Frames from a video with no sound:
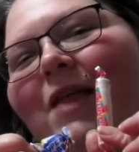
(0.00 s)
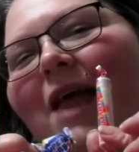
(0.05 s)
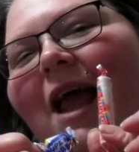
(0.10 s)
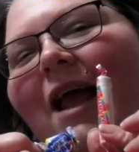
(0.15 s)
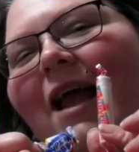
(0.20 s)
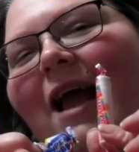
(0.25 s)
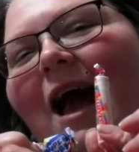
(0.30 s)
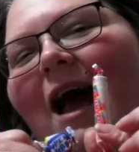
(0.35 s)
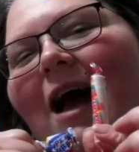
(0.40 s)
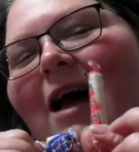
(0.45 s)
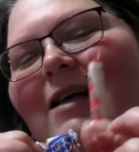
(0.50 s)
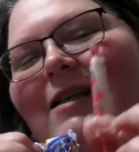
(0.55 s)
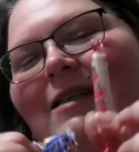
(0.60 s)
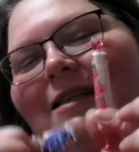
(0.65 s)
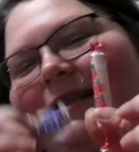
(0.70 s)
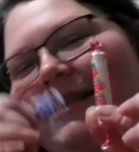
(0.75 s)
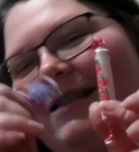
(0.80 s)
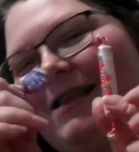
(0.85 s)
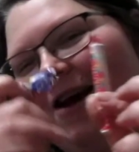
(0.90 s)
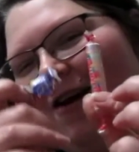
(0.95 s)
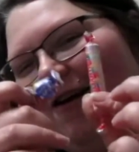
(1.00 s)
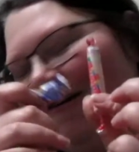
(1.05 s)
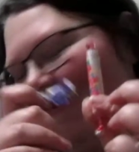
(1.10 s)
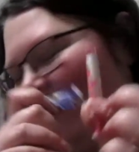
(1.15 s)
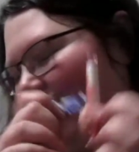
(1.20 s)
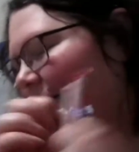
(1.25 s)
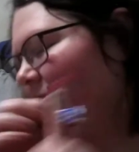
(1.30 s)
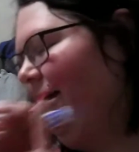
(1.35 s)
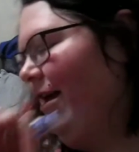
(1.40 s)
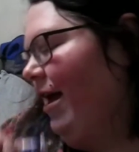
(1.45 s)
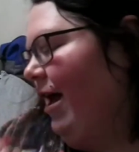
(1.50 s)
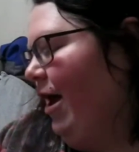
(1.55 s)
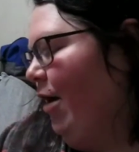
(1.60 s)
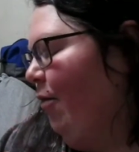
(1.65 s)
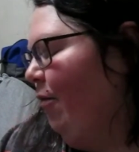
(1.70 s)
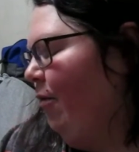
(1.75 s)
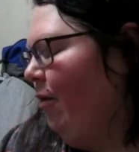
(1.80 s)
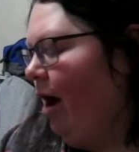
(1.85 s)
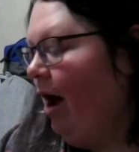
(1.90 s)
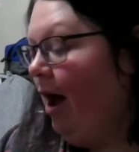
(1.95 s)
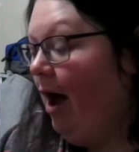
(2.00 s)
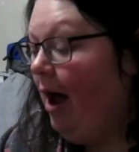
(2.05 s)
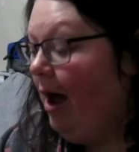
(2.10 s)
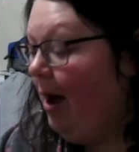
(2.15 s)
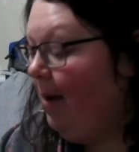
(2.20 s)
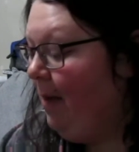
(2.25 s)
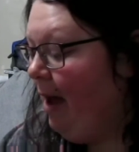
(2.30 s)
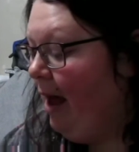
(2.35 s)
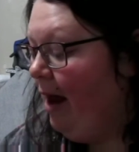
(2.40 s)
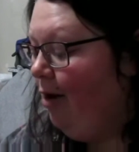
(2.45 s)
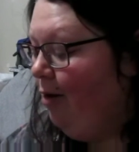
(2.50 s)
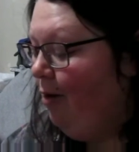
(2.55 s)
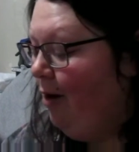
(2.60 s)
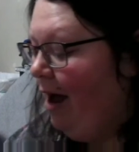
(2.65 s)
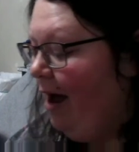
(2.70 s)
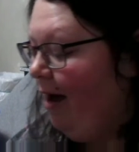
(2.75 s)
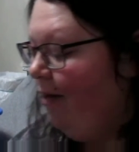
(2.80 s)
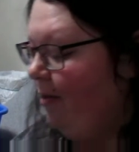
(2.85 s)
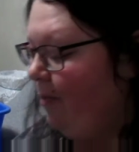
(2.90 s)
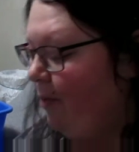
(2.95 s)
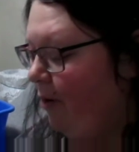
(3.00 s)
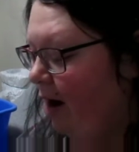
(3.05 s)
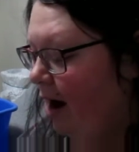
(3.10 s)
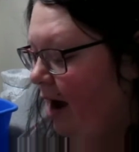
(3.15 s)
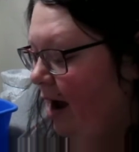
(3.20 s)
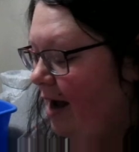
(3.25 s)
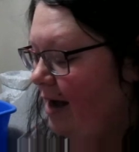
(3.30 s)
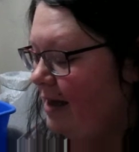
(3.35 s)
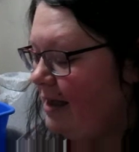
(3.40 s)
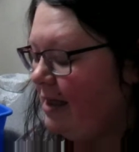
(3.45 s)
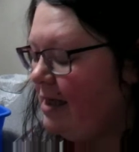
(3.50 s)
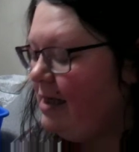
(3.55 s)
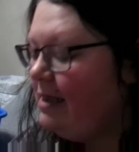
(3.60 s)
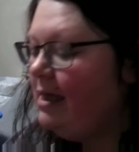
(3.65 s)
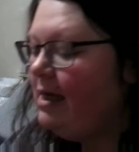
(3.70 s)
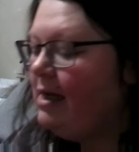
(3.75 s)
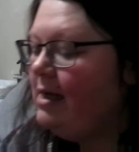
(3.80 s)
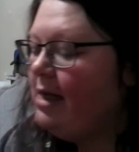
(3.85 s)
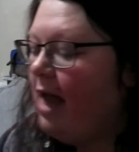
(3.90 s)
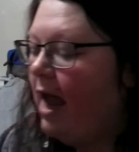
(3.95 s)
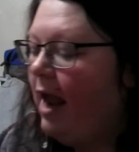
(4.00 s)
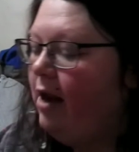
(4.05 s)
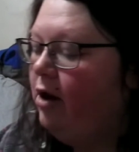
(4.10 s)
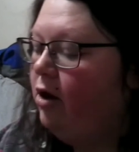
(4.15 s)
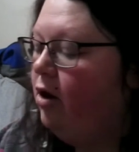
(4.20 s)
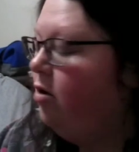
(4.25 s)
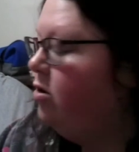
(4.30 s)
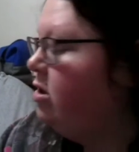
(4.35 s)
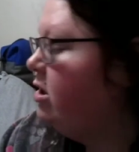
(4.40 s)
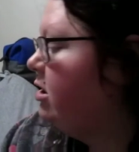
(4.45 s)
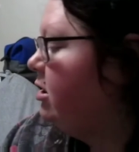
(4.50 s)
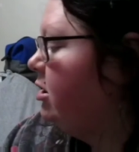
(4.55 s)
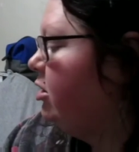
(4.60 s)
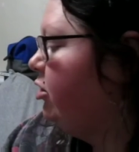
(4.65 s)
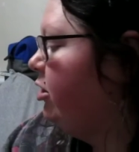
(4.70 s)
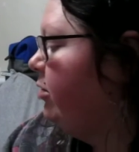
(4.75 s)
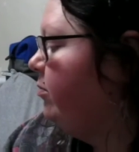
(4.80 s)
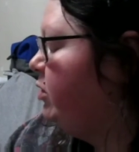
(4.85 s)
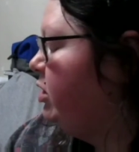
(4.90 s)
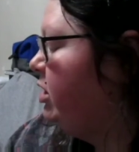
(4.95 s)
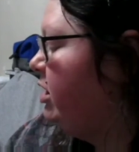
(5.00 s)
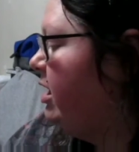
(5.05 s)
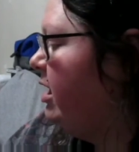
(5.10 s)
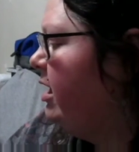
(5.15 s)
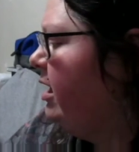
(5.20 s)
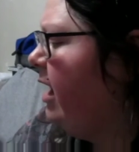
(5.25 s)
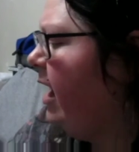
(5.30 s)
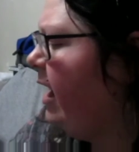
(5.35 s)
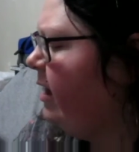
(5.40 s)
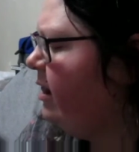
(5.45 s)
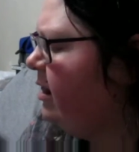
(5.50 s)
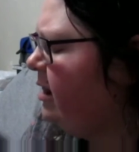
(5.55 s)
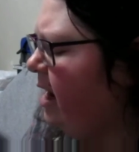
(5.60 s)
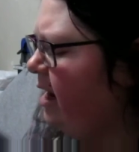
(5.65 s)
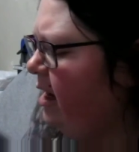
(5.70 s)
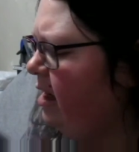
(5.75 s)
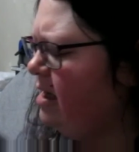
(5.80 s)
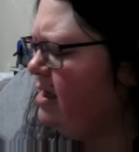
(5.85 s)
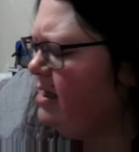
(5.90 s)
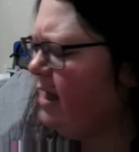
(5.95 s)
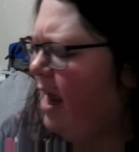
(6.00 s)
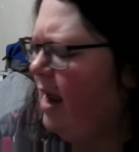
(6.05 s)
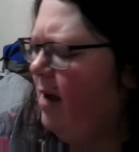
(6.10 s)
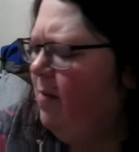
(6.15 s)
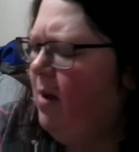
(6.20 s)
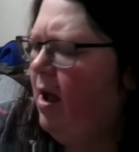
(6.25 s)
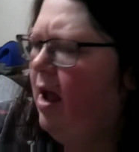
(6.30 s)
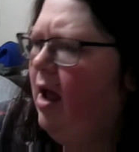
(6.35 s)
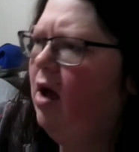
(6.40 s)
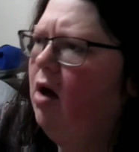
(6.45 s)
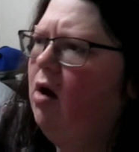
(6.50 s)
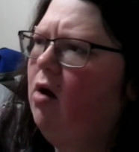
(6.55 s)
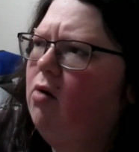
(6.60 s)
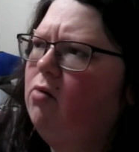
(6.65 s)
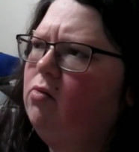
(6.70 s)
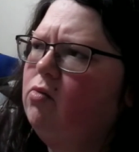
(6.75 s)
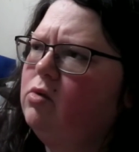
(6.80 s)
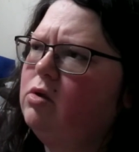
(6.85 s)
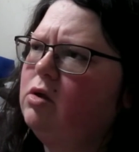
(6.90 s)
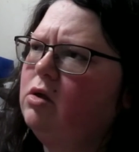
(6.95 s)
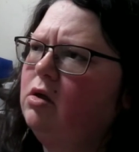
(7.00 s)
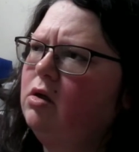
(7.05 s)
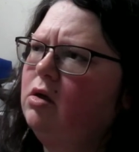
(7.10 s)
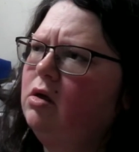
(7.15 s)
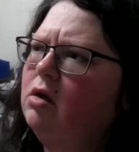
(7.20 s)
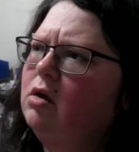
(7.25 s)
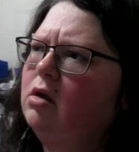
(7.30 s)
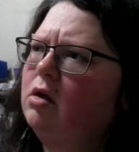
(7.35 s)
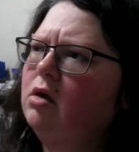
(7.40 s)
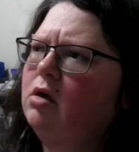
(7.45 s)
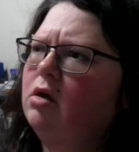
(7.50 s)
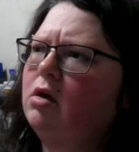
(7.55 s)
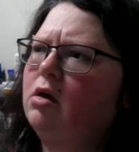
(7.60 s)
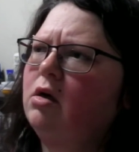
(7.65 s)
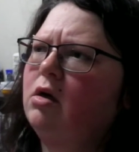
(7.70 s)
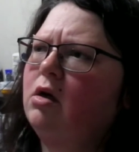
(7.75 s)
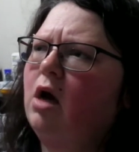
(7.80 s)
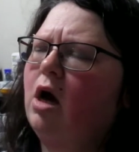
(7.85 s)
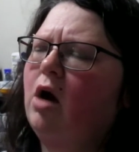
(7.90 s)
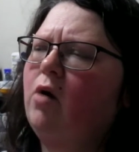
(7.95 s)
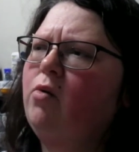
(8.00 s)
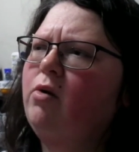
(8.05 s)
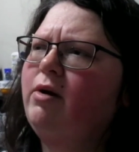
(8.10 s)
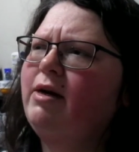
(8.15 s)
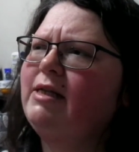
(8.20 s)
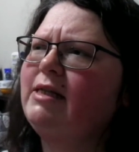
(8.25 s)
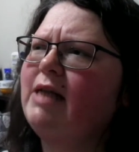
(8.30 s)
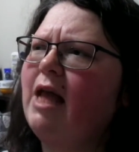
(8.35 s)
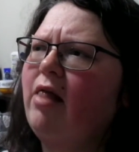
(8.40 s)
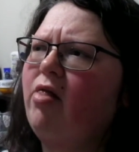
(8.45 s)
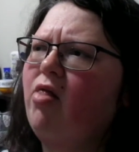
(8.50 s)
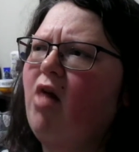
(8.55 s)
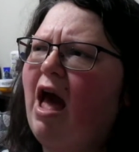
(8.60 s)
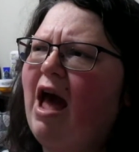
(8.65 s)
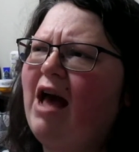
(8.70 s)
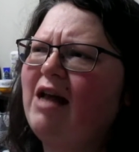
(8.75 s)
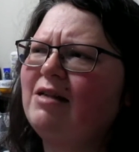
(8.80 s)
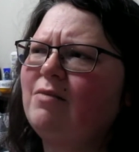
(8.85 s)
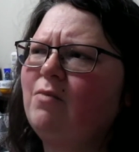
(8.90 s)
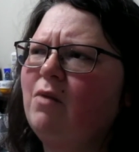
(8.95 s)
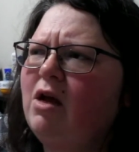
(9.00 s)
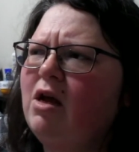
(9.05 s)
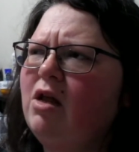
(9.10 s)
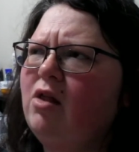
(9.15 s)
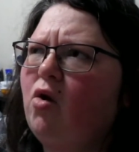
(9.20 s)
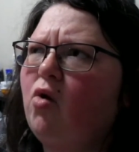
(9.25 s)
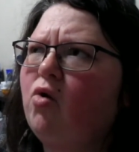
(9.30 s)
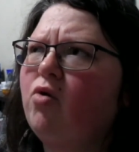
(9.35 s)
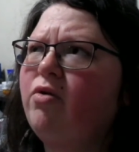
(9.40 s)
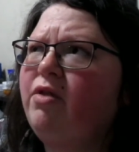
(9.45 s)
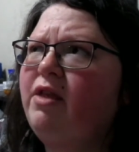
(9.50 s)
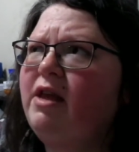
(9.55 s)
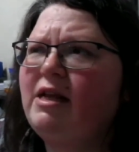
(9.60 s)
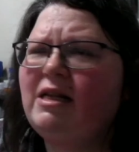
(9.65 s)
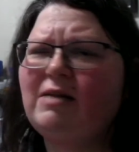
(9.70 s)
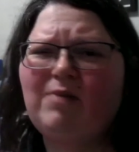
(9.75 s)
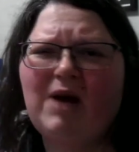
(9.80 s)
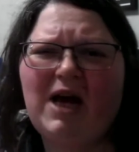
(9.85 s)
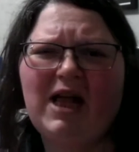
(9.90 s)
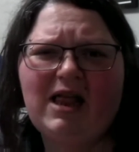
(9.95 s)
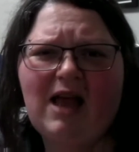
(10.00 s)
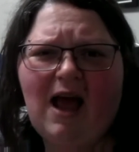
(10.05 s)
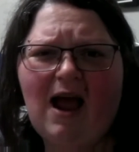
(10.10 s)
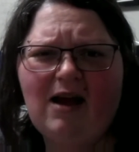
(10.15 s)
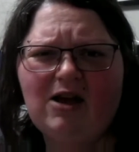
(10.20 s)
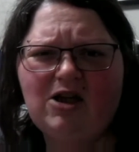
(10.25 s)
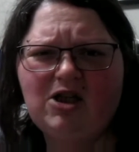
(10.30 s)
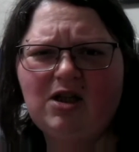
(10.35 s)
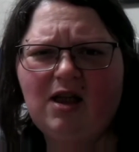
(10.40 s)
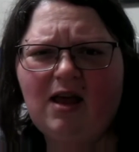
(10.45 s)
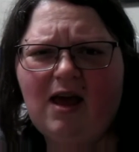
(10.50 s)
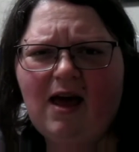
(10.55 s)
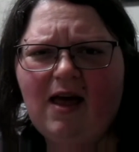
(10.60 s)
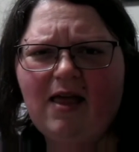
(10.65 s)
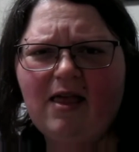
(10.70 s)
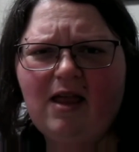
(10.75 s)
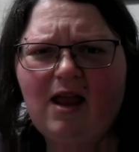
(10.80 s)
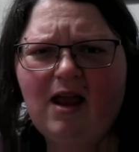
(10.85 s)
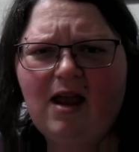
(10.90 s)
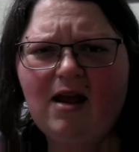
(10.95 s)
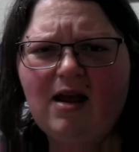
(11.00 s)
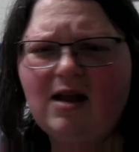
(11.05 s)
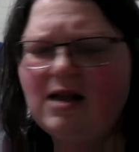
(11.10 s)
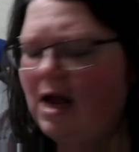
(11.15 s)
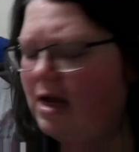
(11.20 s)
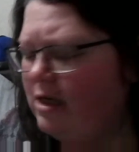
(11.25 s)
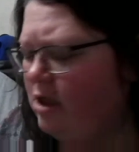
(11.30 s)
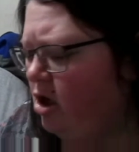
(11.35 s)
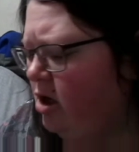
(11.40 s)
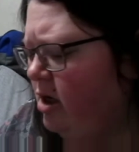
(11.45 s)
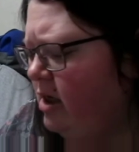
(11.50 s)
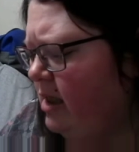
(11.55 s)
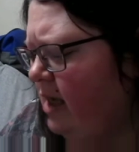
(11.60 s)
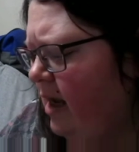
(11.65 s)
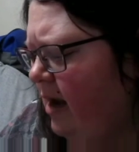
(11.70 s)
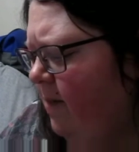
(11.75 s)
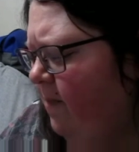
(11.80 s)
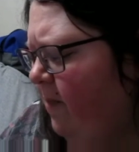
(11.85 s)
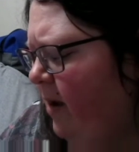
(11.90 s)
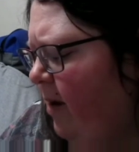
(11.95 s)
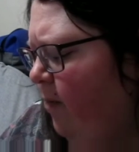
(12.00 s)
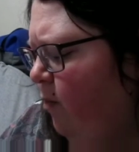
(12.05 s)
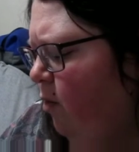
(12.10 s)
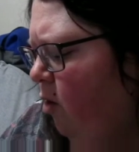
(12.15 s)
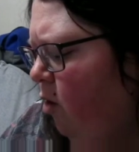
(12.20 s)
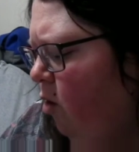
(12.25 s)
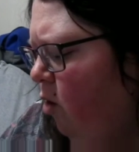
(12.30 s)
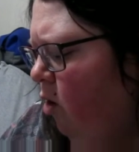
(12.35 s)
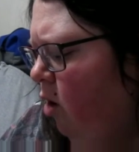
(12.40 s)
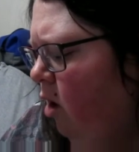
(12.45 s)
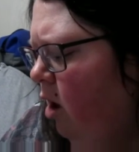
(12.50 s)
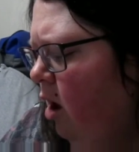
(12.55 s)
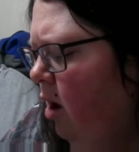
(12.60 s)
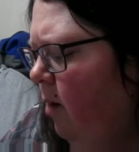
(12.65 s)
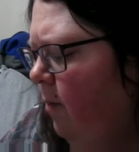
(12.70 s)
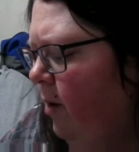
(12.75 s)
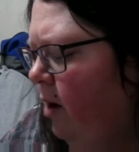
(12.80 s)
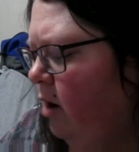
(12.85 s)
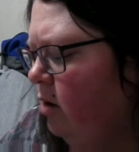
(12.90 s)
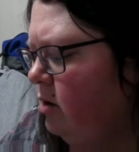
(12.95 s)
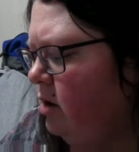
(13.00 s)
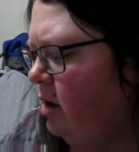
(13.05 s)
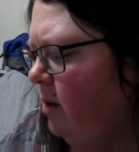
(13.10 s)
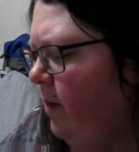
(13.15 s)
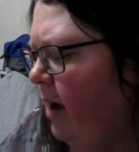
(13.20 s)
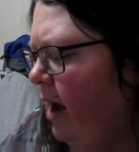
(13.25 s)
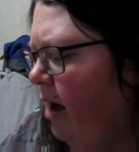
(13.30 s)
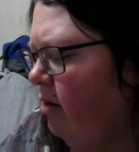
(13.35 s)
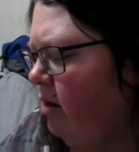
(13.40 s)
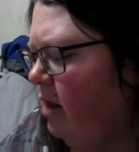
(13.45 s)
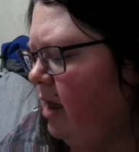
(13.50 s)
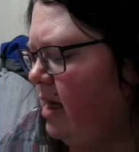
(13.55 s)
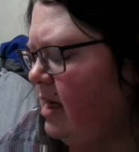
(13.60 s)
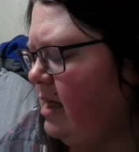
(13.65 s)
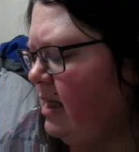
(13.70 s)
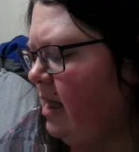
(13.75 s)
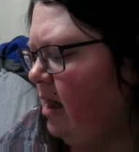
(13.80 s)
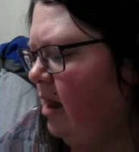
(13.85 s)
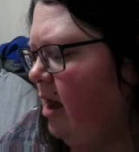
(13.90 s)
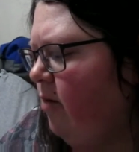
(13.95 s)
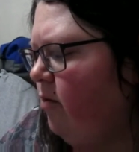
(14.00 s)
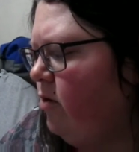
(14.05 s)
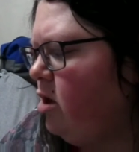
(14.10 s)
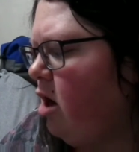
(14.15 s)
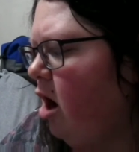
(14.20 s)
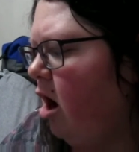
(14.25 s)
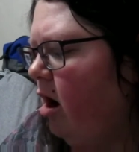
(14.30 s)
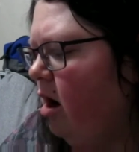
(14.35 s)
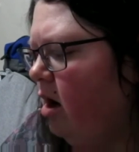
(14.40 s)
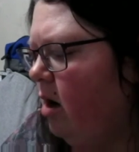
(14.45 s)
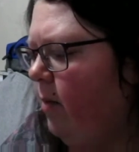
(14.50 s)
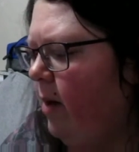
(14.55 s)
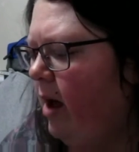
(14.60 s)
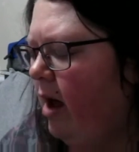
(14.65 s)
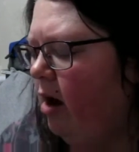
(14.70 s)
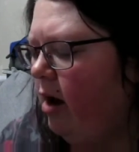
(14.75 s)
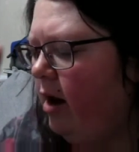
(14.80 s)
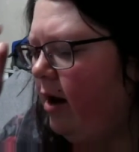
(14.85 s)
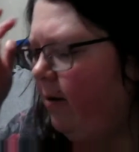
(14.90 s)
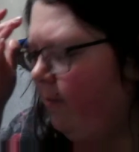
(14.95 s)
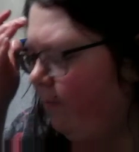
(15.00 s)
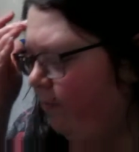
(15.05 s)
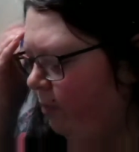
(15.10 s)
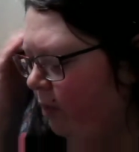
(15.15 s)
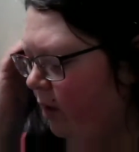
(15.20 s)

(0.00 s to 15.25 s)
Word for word: that guys. So um, I don't have the price. This is a new subscription. I think this came out I want to say last month or this month actually I think because I started seeing people post about this and they were talking about it.